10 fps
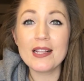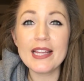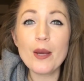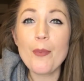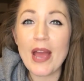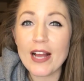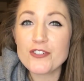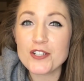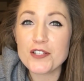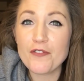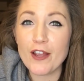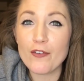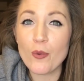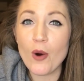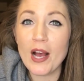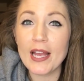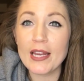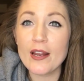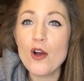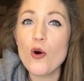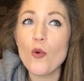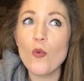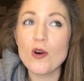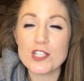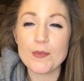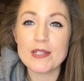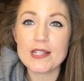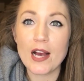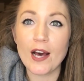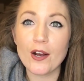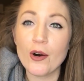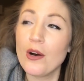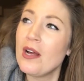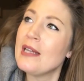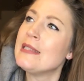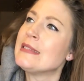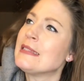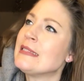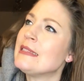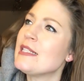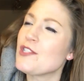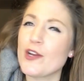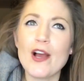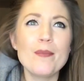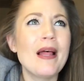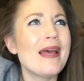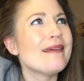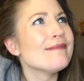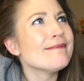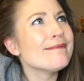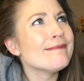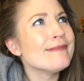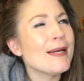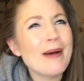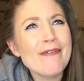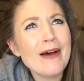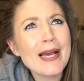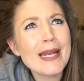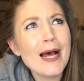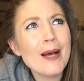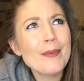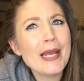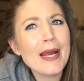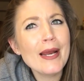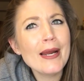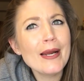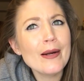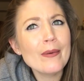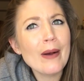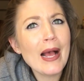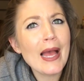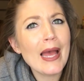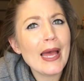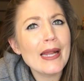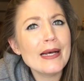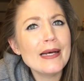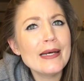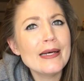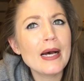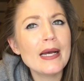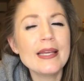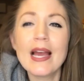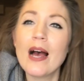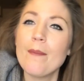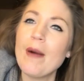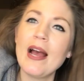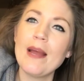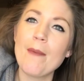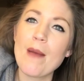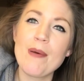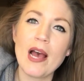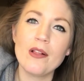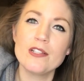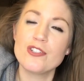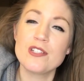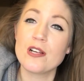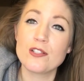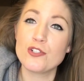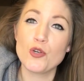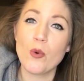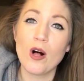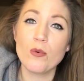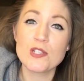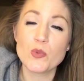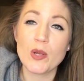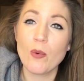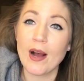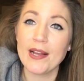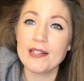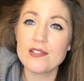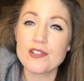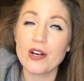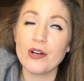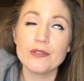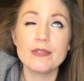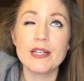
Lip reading: Cleopatra's favorite wine was a Moscato. So now I'm like, am I fucking up here or what? Yeah, my palate just doesn't do well with sweet wines, so